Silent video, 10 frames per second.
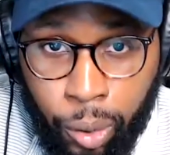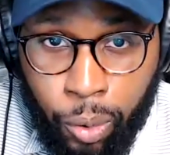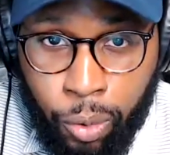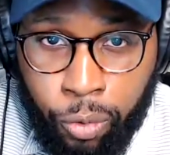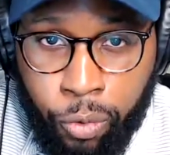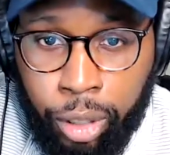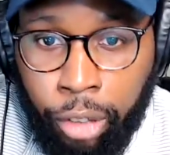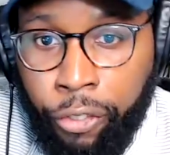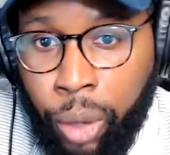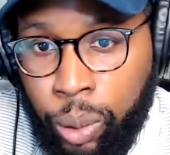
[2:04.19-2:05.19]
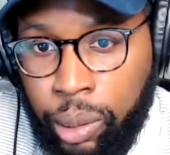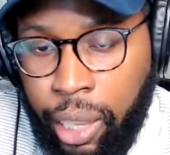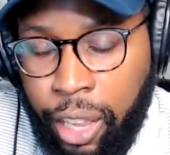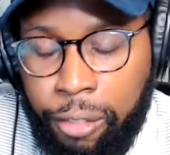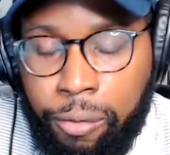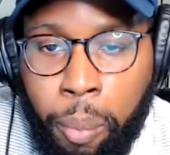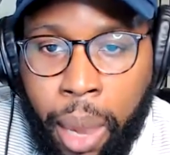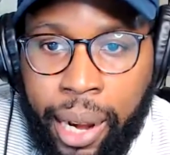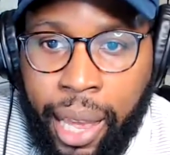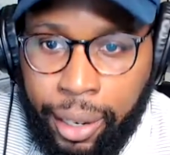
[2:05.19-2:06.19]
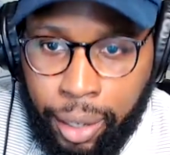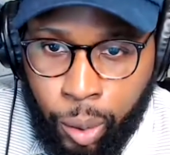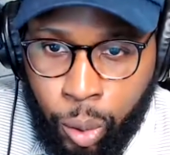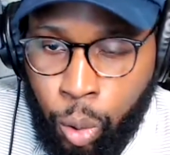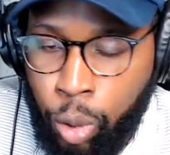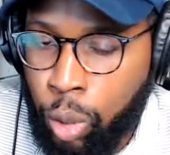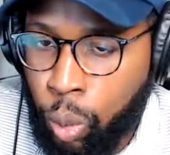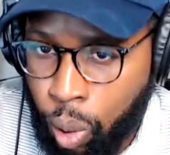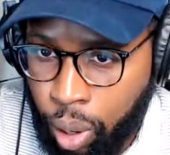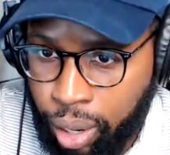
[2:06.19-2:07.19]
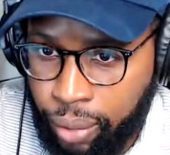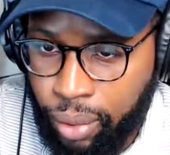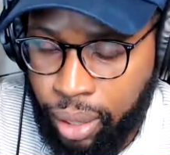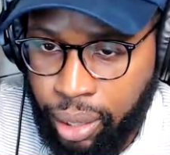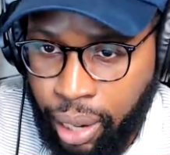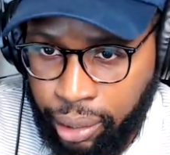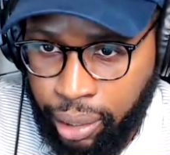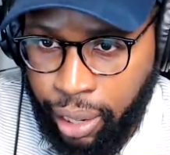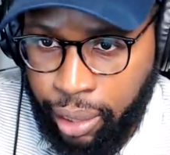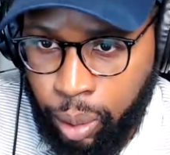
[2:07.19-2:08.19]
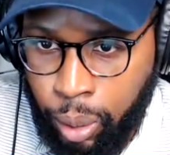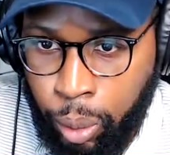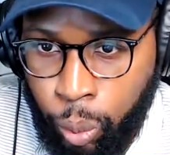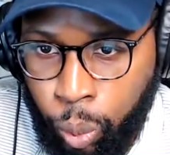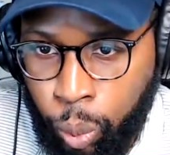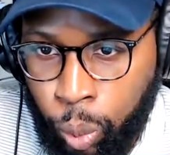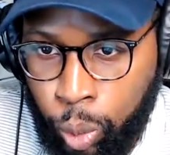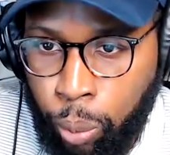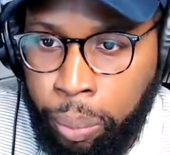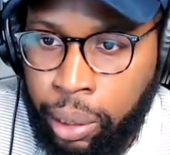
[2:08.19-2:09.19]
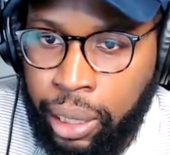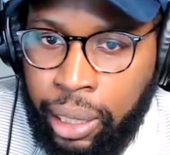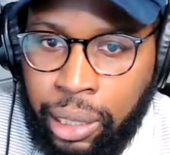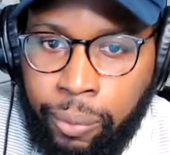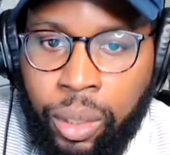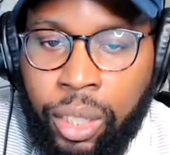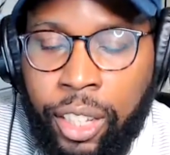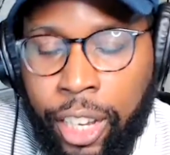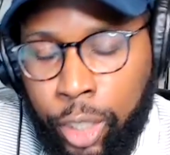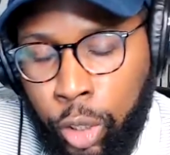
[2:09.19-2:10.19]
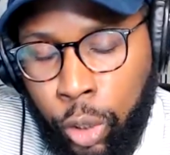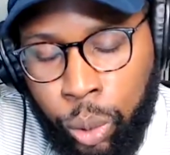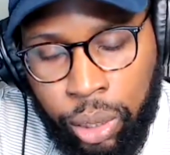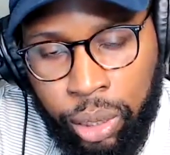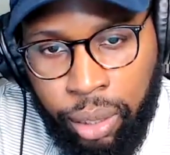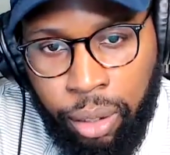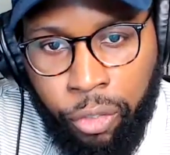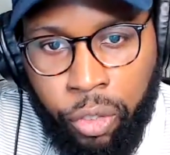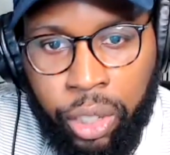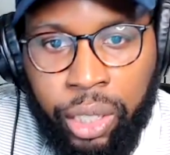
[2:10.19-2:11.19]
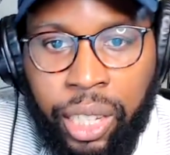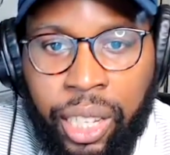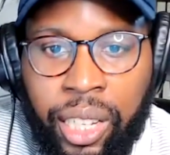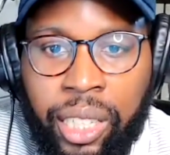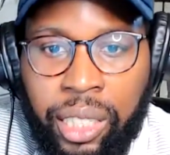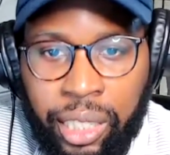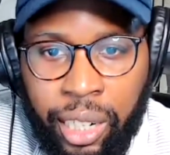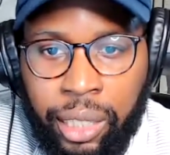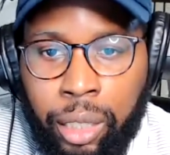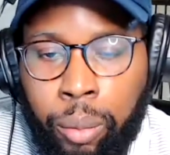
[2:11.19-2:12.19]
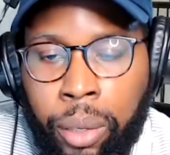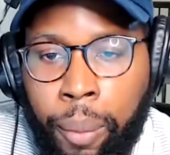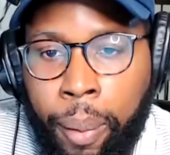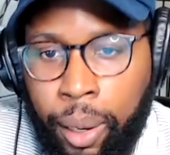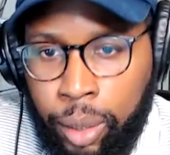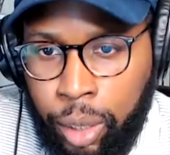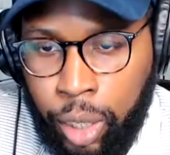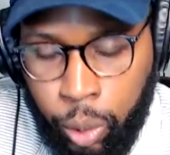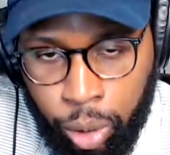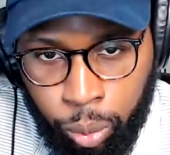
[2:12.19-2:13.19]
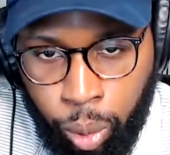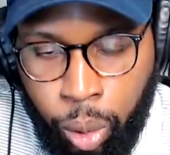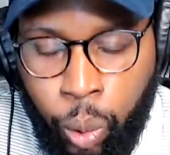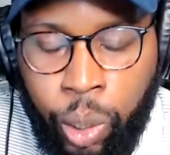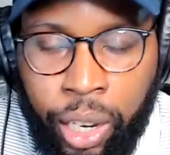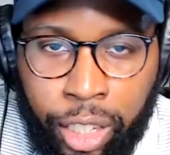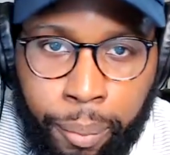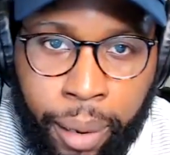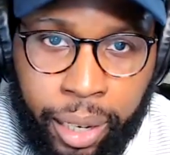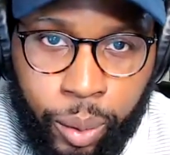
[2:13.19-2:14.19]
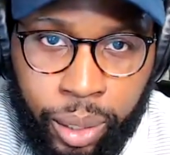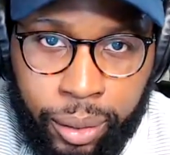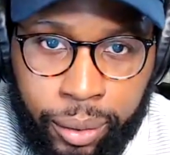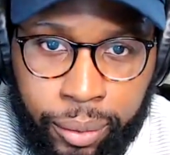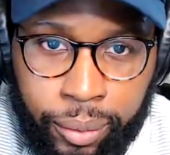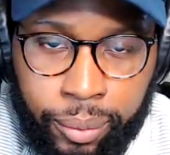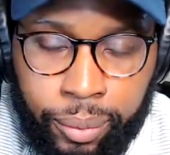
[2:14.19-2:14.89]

So for the folks that may not know who you are, Dr. Yancy, would you please introduce yourself and share a little bit about your current role and your background?